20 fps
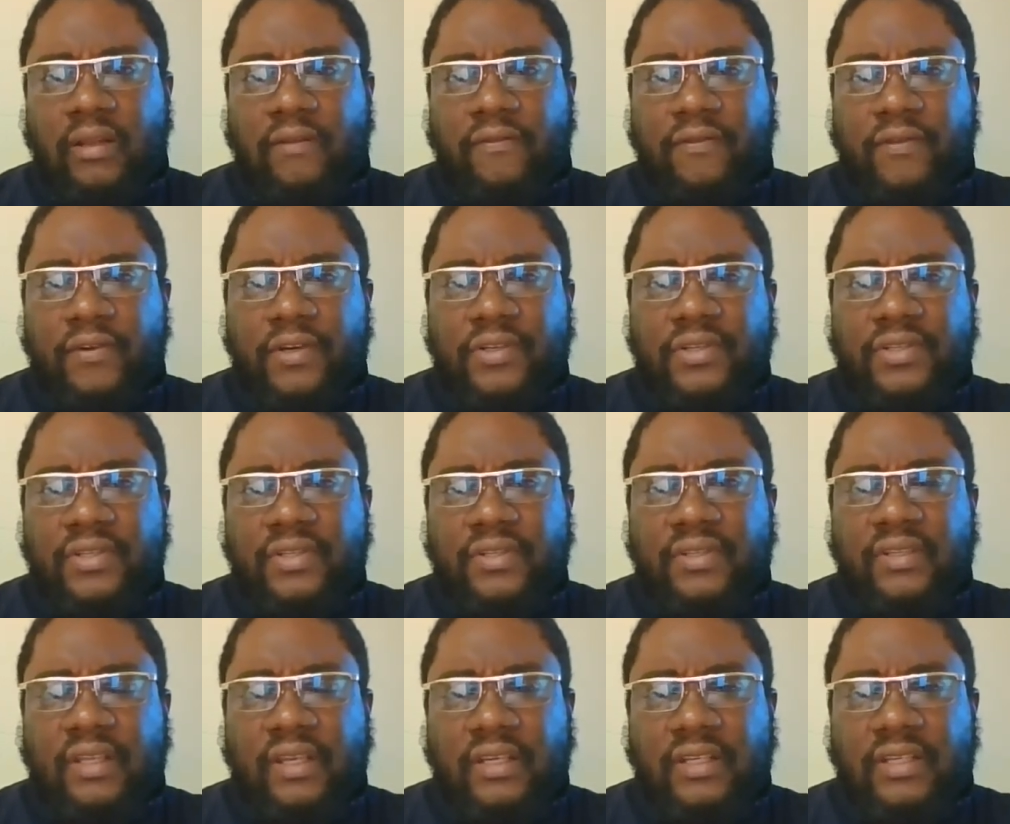The first is
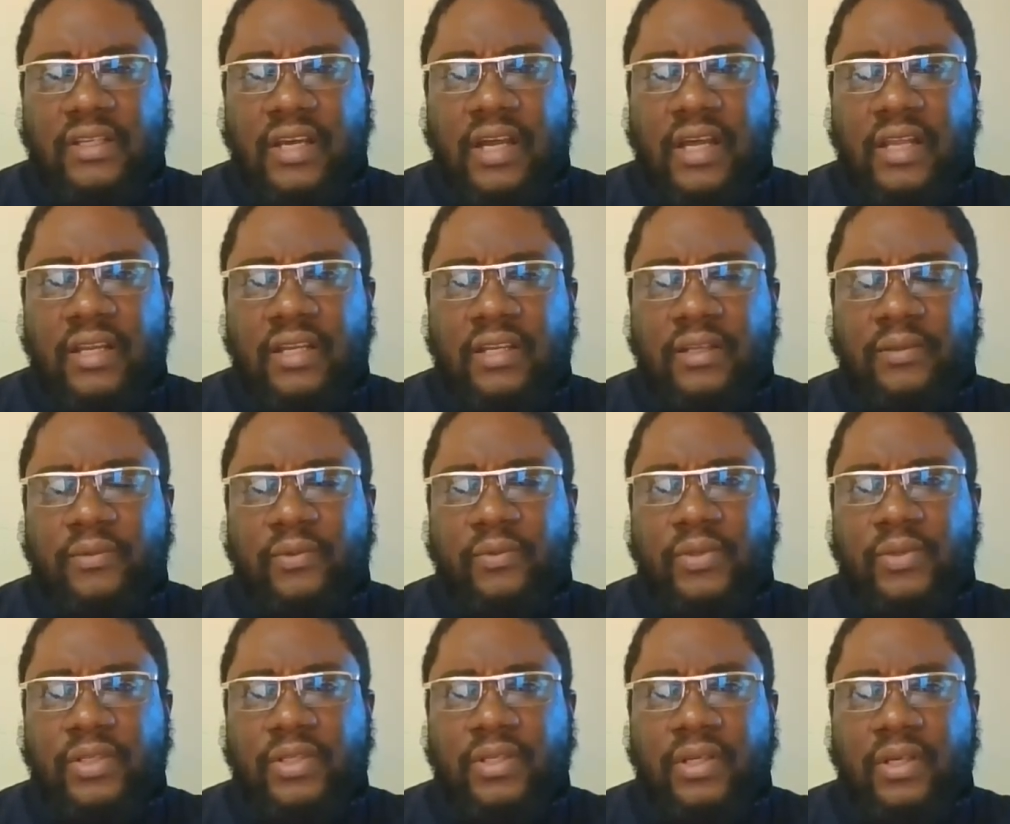qital,
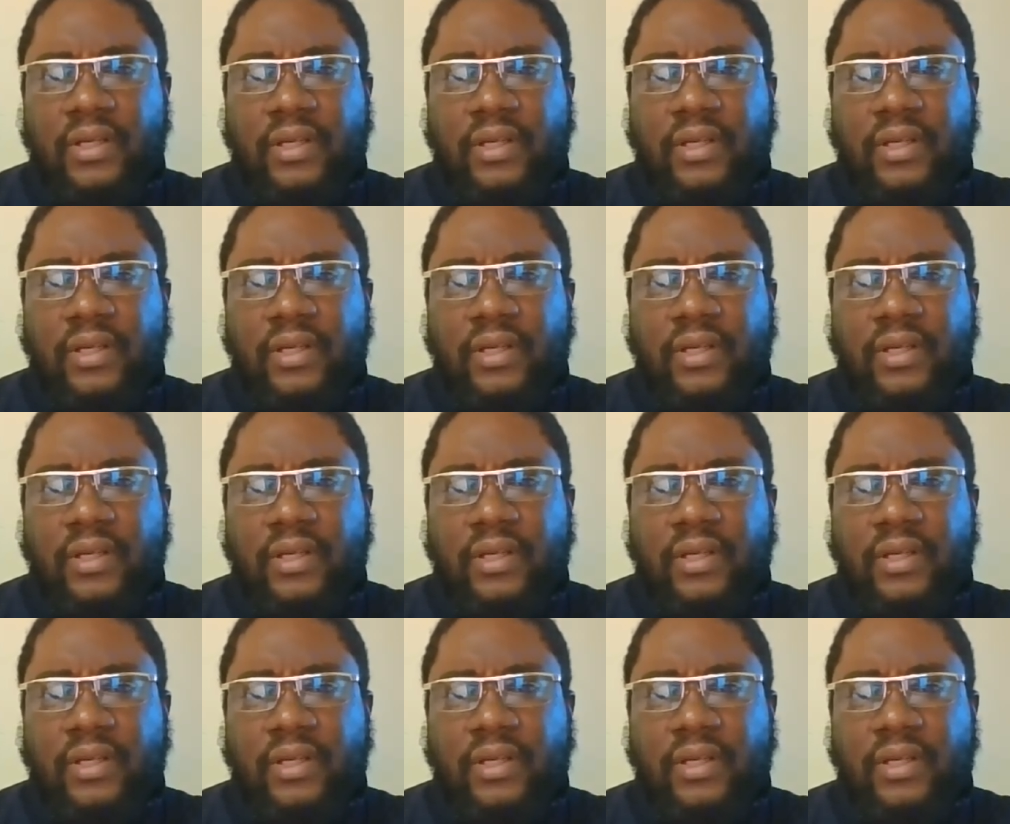which